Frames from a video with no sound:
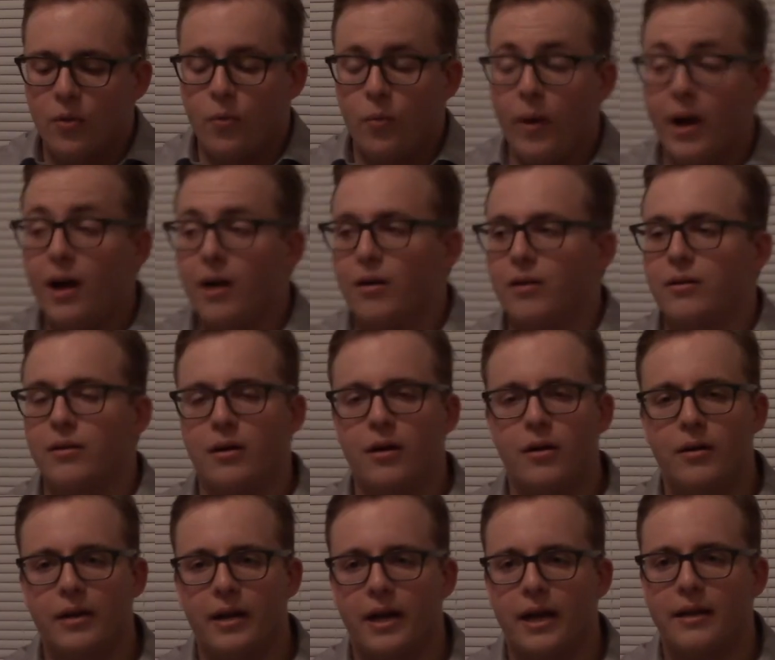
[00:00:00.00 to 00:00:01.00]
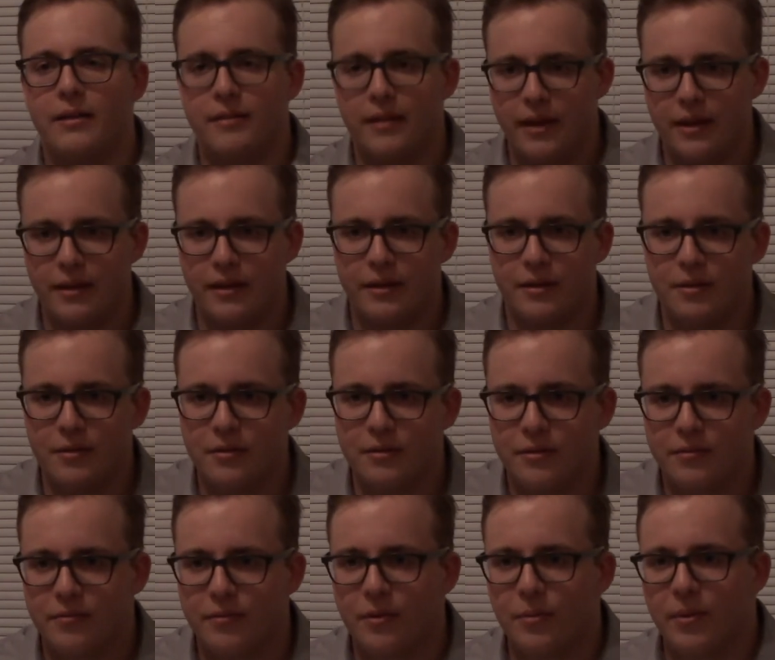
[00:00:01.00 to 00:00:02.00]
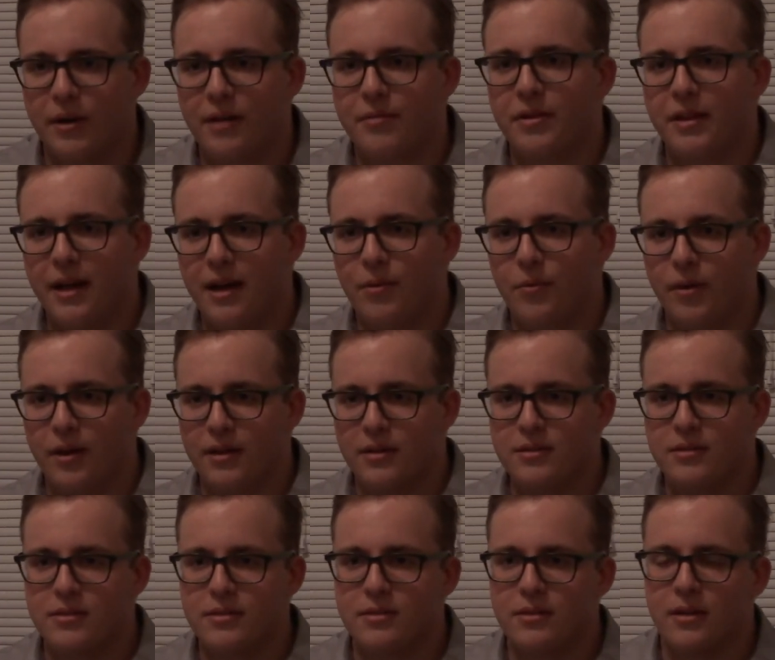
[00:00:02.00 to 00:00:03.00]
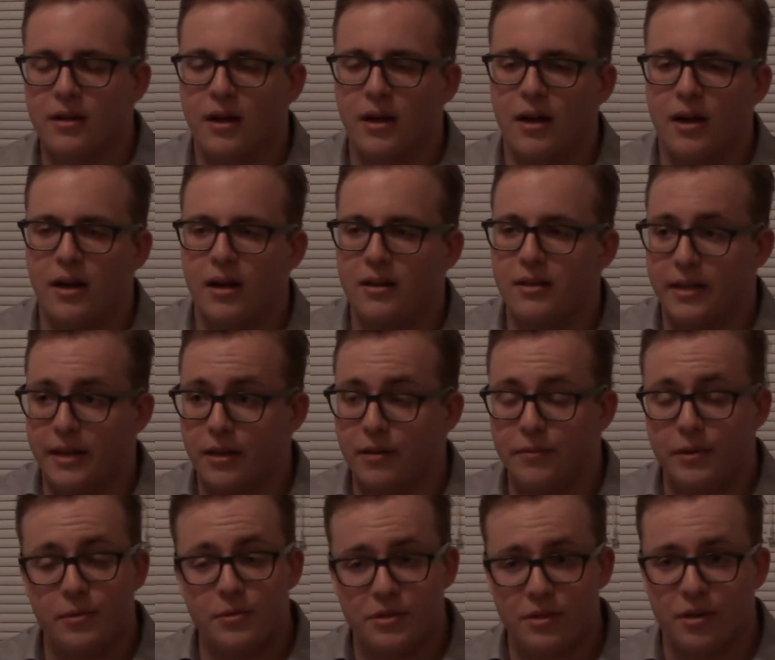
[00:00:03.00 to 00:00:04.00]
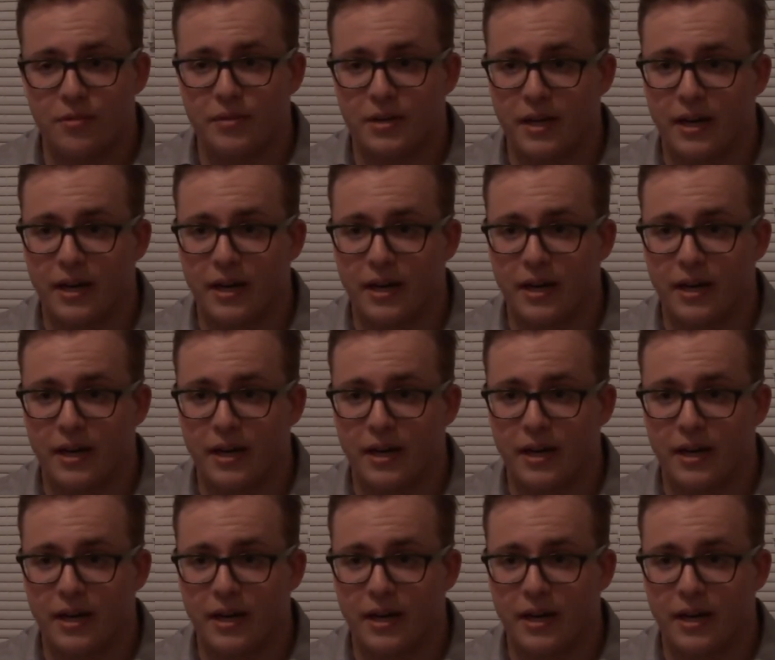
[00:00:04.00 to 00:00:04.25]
Well, okay, thank you for whatever that was. The interview is over